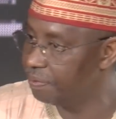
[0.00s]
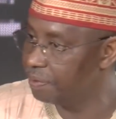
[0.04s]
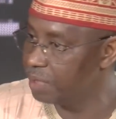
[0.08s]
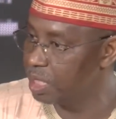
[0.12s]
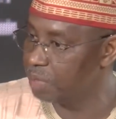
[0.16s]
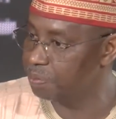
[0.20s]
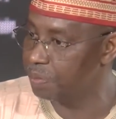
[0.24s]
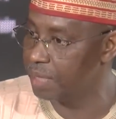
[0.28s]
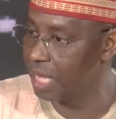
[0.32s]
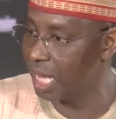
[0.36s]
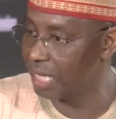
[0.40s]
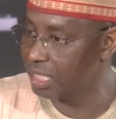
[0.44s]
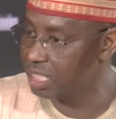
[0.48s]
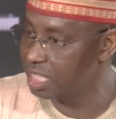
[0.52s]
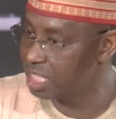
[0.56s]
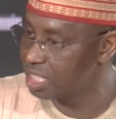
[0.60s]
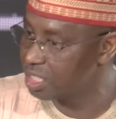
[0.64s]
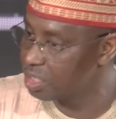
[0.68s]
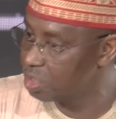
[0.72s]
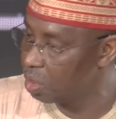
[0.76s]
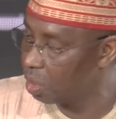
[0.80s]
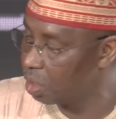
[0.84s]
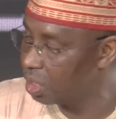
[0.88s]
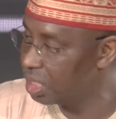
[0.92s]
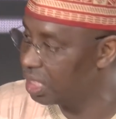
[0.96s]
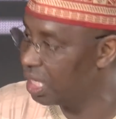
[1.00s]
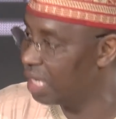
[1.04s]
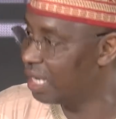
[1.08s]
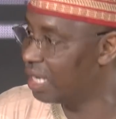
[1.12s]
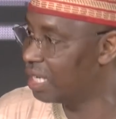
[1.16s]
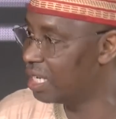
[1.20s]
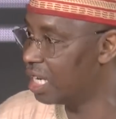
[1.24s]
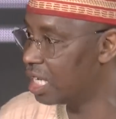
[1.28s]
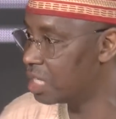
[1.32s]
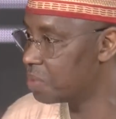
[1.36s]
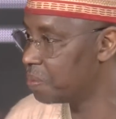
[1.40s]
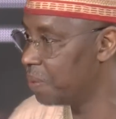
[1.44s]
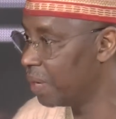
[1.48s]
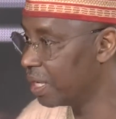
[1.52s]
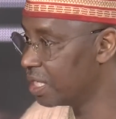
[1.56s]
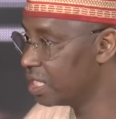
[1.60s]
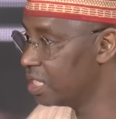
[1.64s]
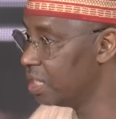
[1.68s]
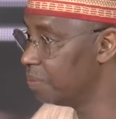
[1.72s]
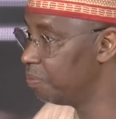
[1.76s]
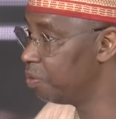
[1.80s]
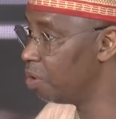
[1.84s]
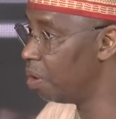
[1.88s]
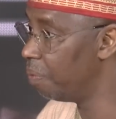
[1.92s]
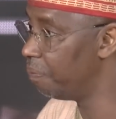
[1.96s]
if that is done,
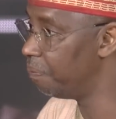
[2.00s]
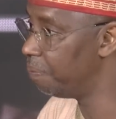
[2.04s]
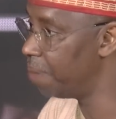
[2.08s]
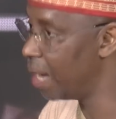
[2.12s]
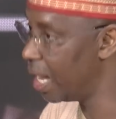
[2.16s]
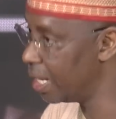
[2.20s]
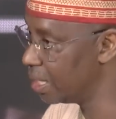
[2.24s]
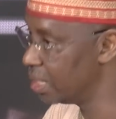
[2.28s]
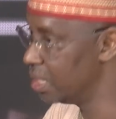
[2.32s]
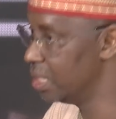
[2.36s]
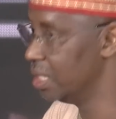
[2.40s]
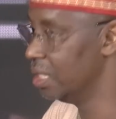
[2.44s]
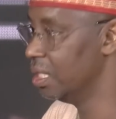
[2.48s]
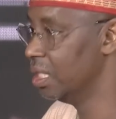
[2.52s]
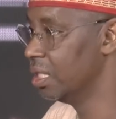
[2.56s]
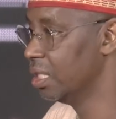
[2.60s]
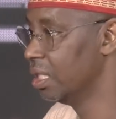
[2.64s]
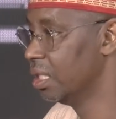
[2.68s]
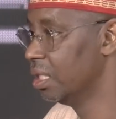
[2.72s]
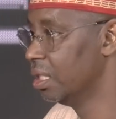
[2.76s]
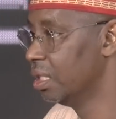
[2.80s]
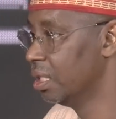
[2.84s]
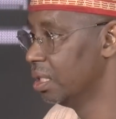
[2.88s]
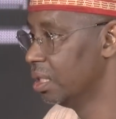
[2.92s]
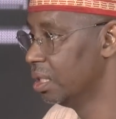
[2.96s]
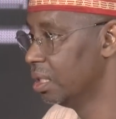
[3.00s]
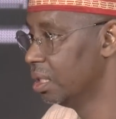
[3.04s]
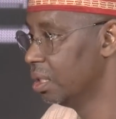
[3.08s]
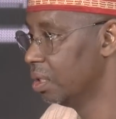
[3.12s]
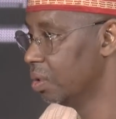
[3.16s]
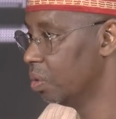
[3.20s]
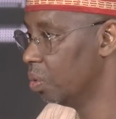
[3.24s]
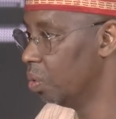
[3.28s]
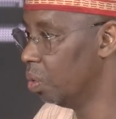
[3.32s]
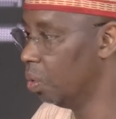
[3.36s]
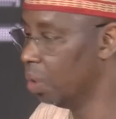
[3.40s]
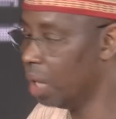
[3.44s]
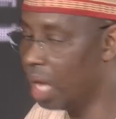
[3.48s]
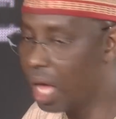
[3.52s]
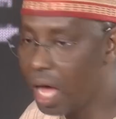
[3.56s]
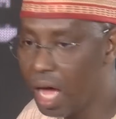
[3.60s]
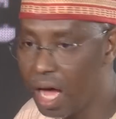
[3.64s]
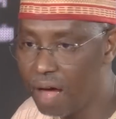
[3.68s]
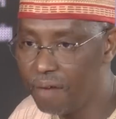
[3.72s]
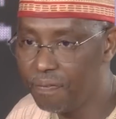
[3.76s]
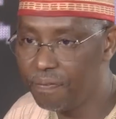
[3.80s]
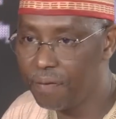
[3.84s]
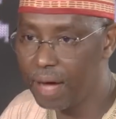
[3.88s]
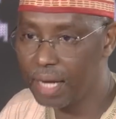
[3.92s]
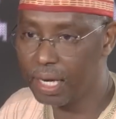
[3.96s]
irrespective of party, we will
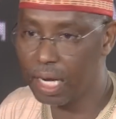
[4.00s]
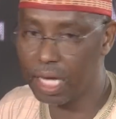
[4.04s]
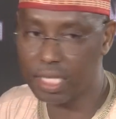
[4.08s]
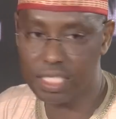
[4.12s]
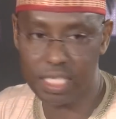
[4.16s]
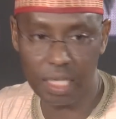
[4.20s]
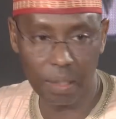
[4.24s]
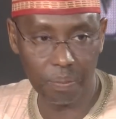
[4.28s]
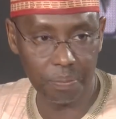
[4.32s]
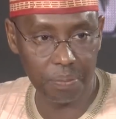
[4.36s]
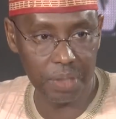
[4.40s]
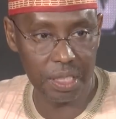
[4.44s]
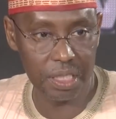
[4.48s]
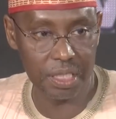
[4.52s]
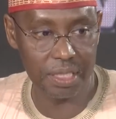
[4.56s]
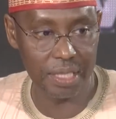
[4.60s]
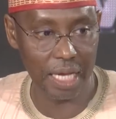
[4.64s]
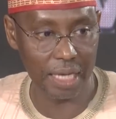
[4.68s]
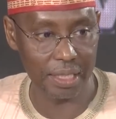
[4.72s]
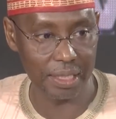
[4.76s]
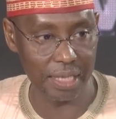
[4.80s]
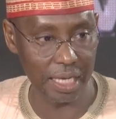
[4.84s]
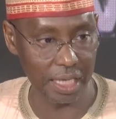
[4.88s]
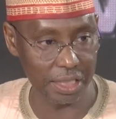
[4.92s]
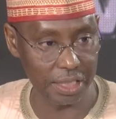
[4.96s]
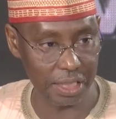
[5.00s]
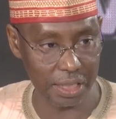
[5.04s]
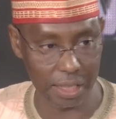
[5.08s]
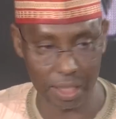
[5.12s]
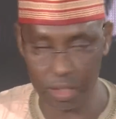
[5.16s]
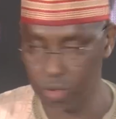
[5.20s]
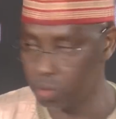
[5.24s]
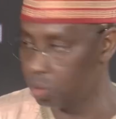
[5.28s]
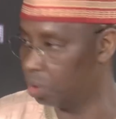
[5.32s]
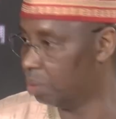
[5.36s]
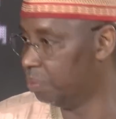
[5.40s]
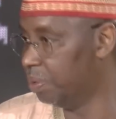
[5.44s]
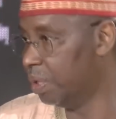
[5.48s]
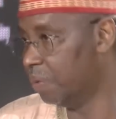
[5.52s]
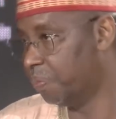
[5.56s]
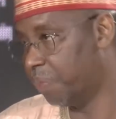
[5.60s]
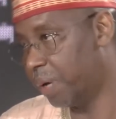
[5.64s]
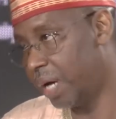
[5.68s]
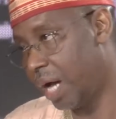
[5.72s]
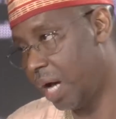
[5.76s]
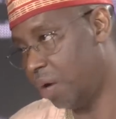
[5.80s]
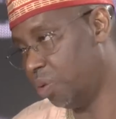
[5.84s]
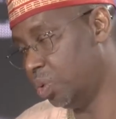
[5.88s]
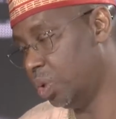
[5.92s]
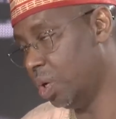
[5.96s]
have an assembly that Nigerians will be
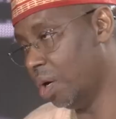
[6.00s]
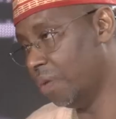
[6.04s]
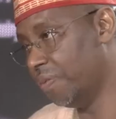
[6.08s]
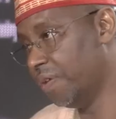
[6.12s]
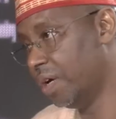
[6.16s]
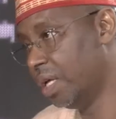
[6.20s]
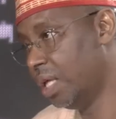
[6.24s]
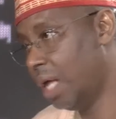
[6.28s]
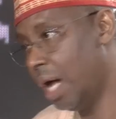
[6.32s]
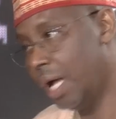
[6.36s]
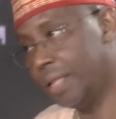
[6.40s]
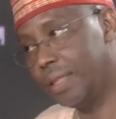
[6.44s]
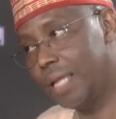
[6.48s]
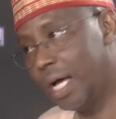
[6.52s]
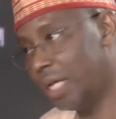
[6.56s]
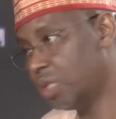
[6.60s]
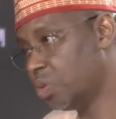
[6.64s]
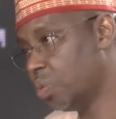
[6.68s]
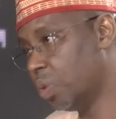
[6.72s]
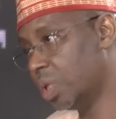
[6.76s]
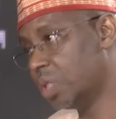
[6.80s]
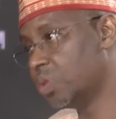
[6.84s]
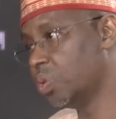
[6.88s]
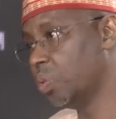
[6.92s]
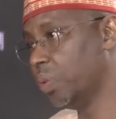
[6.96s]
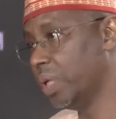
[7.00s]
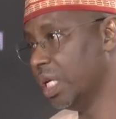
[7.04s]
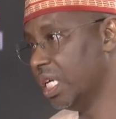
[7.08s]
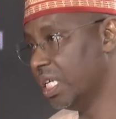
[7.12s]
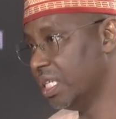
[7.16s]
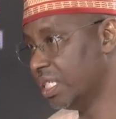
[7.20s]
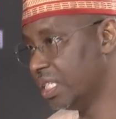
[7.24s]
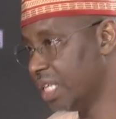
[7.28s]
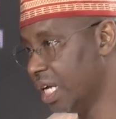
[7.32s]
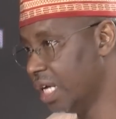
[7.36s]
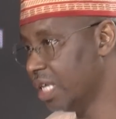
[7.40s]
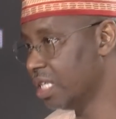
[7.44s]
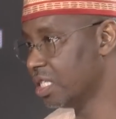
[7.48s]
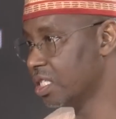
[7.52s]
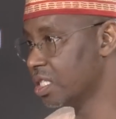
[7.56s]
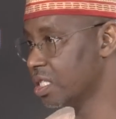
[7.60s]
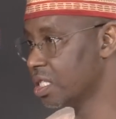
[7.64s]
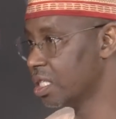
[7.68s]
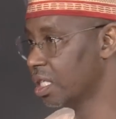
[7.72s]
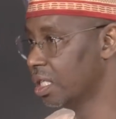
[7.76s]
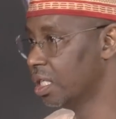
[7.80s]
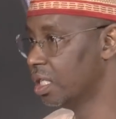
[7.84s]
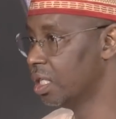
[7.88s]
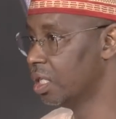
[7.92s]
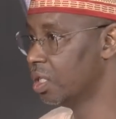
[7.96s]
proud of. And that's what we intend
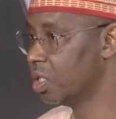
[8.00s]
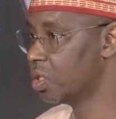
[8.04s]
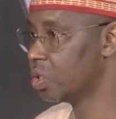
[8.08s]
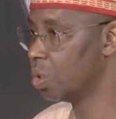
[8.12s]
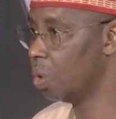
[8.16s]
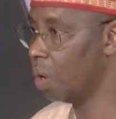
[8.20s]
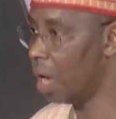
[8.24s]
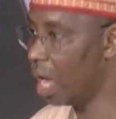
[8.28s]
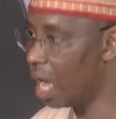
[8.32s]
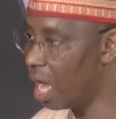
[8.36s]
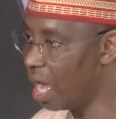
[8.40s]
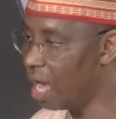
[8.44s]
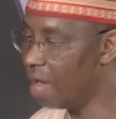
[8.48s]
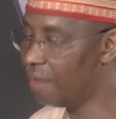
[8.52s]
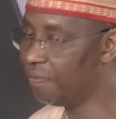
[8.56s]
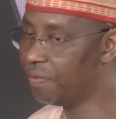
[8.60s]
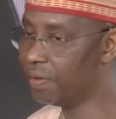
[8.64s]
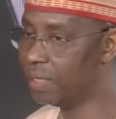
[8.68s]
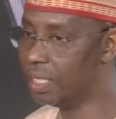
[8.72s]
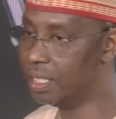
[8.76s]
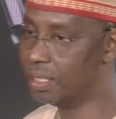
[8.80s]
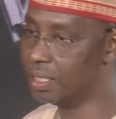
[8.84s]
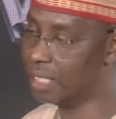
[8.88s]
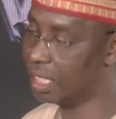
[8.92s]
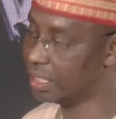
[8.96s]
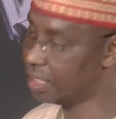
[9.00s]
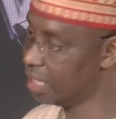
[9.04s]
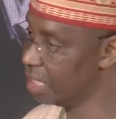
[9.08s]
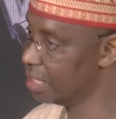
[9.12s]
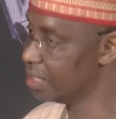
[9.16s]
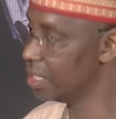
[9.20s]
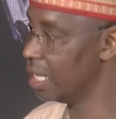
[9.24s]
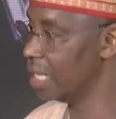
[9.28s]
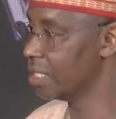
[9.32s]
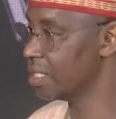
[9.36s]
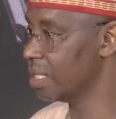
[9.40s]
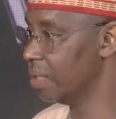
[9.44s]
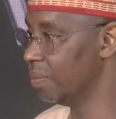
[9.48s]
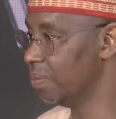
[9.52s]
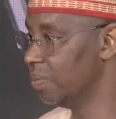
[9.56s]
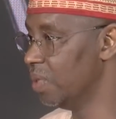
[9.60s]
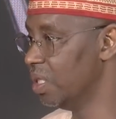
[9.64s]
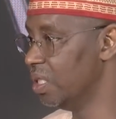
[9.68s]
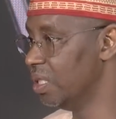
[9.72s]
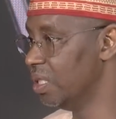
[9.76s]
to have in the 10th assembly.